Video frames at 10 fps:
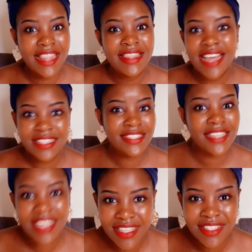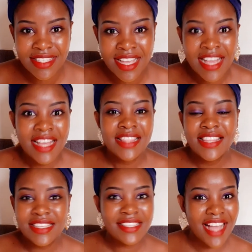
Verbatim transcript: That's it. This